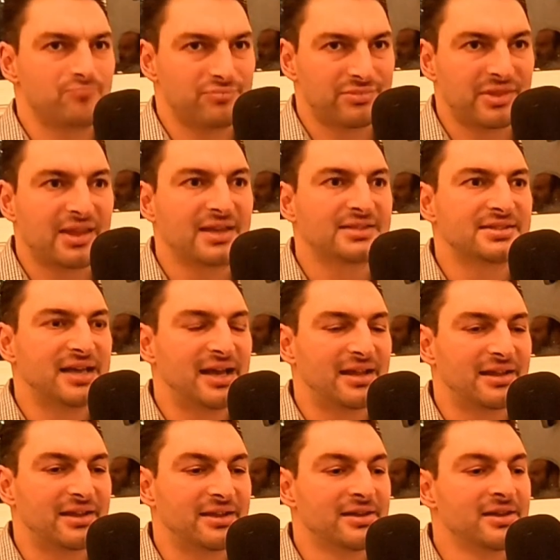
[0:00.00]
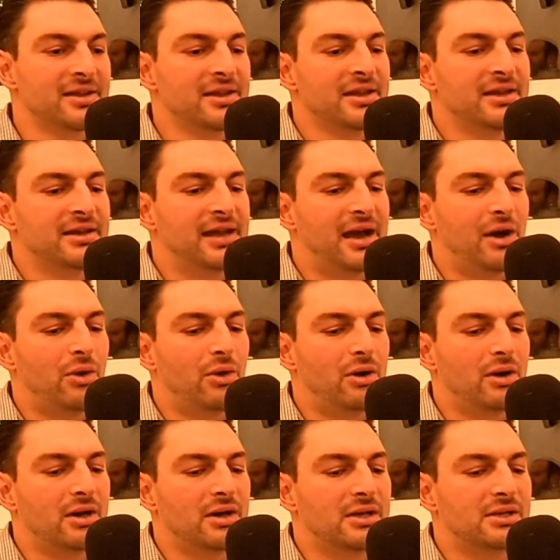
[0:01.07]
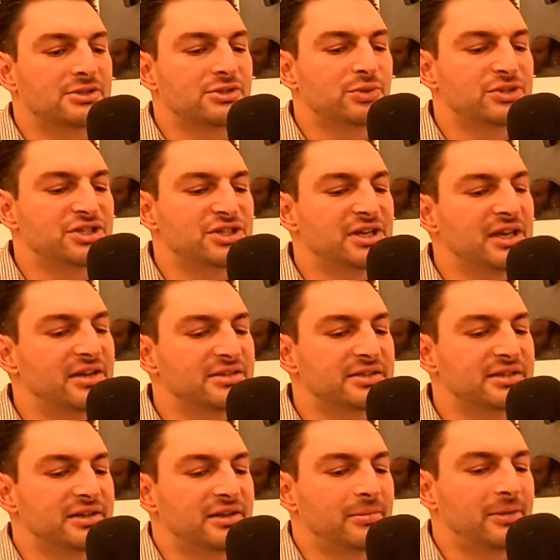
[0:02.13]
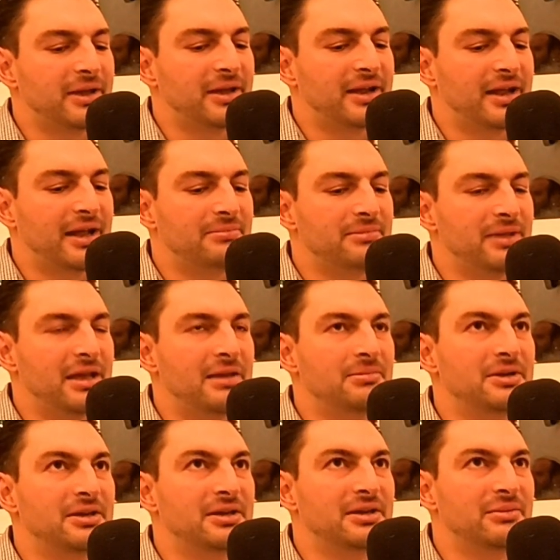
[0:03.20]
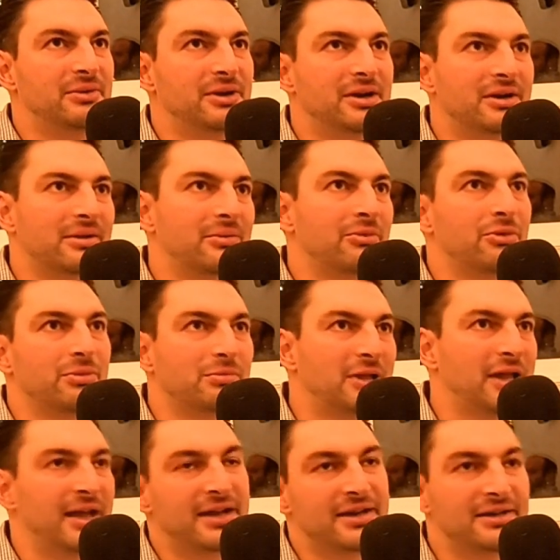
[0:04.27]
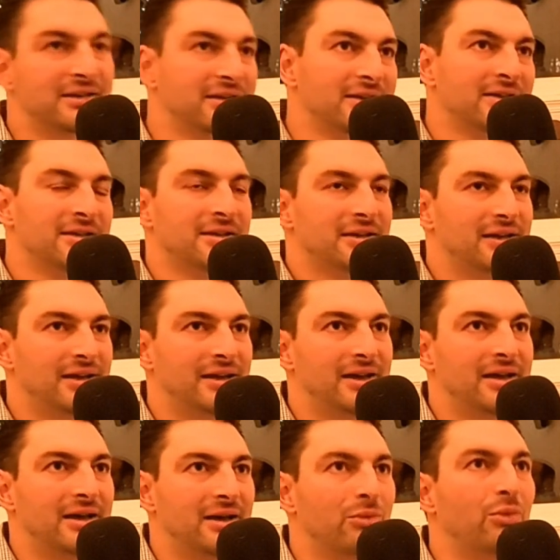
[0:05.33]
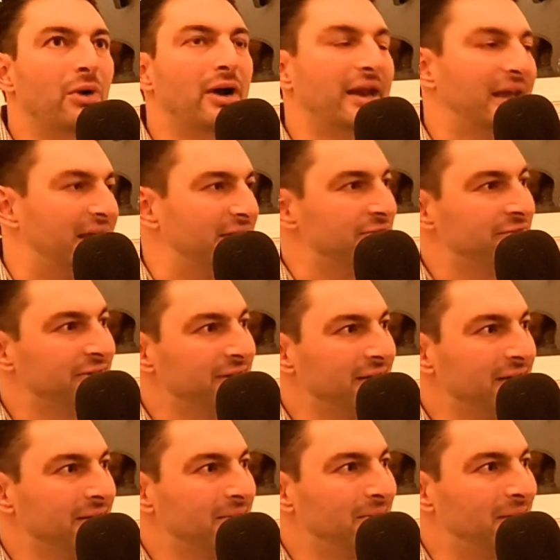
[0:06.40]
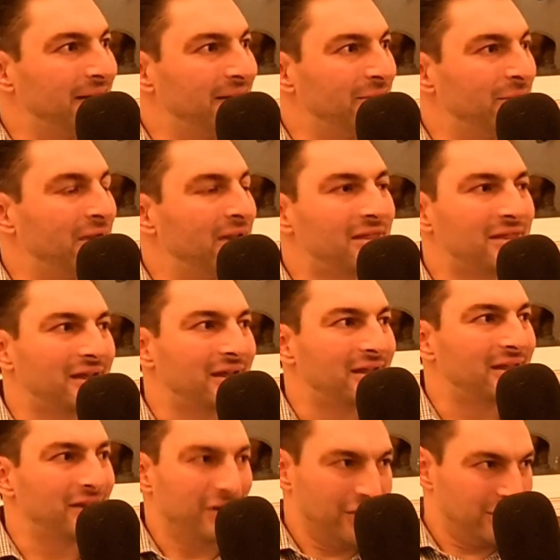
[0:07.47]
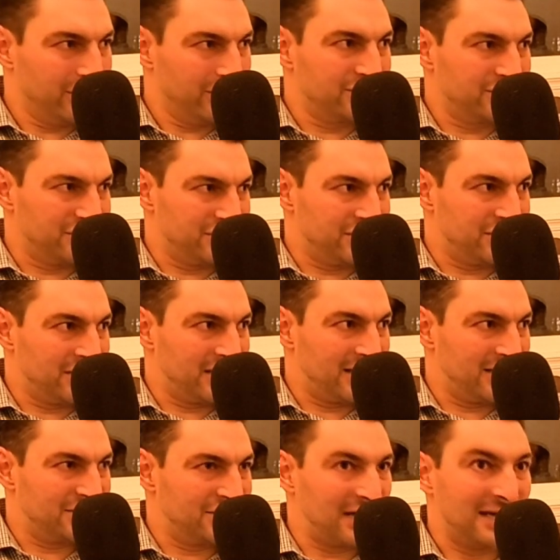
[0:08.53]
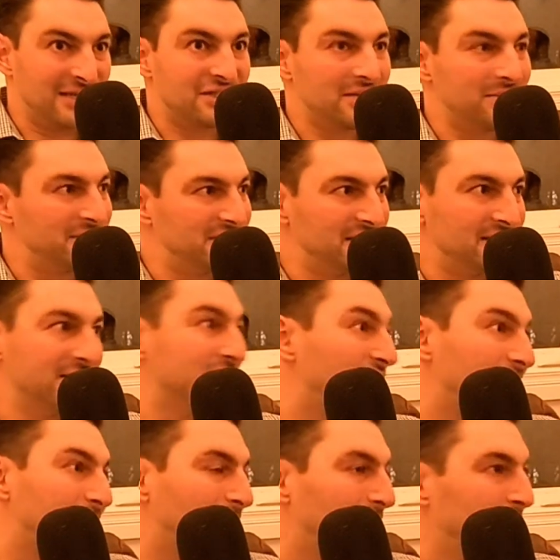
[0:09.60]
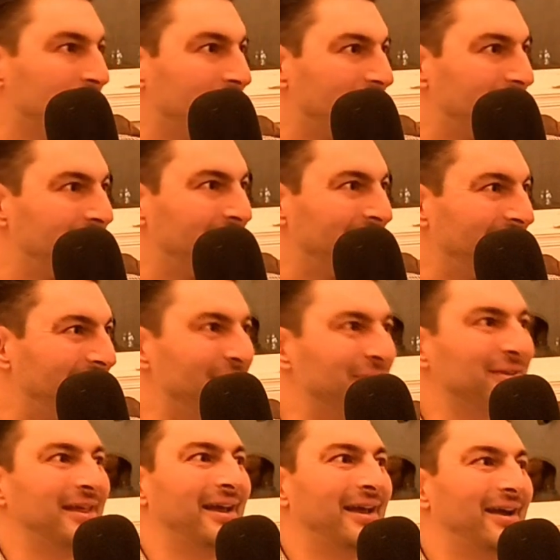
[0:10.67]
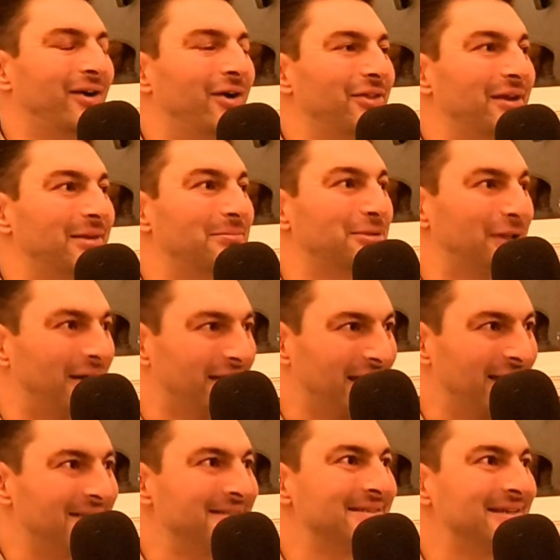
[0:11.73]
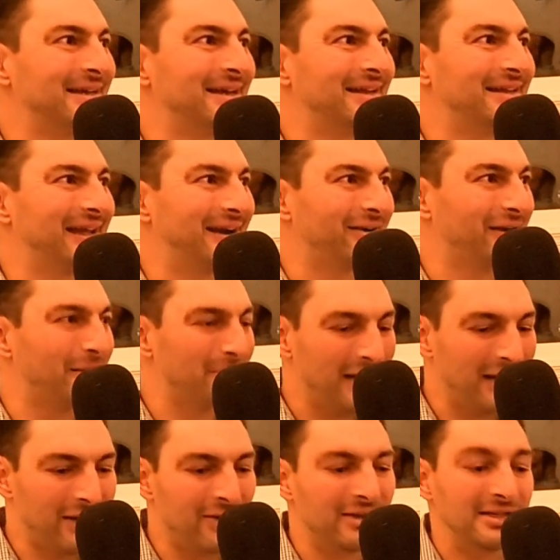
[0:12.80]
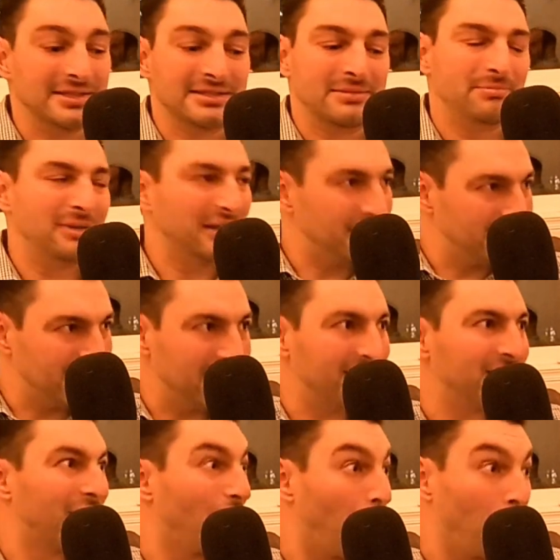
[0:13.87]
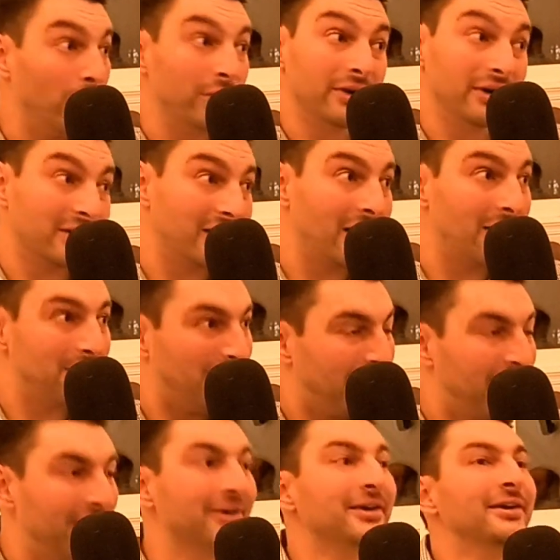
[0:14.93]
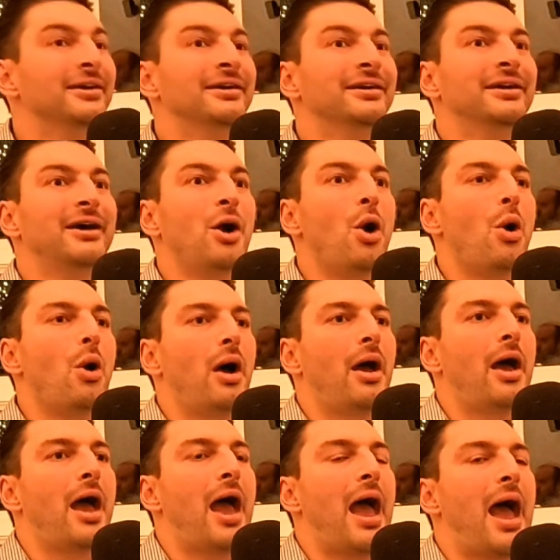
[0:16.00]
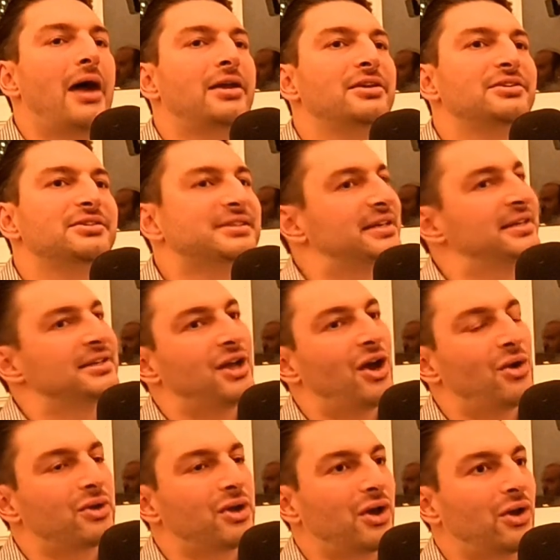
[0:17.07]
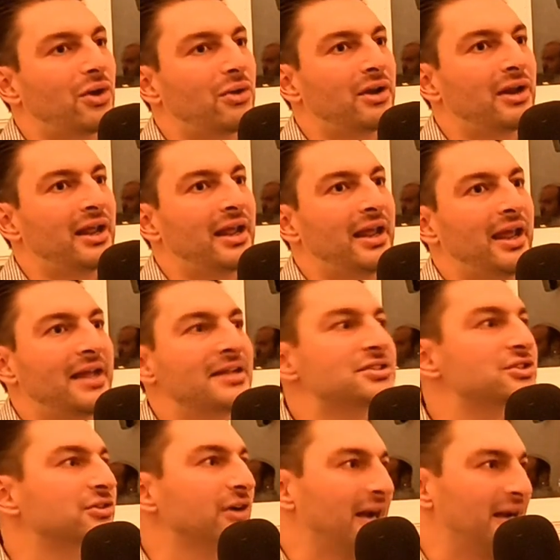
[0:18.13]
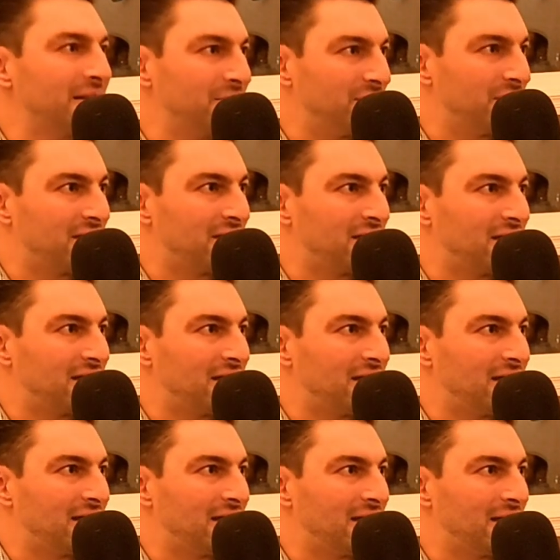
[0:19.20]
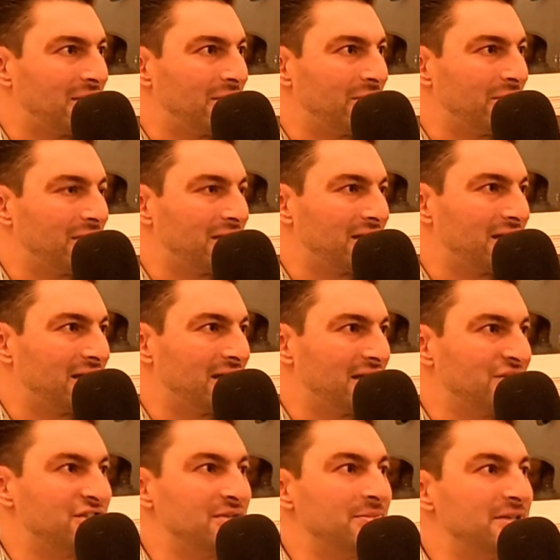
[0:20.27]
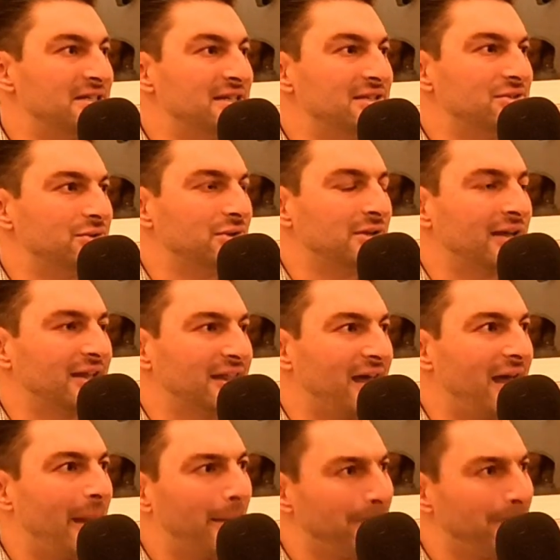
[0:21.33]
Exactly. Now, switching gears a little bit, and maybe we're playing what if, but with the new Chat GPT Turbo and everything, and all their plugins that are coming out, and its ability to code a lot better. How do you see no code integrating with a GPT tool like that?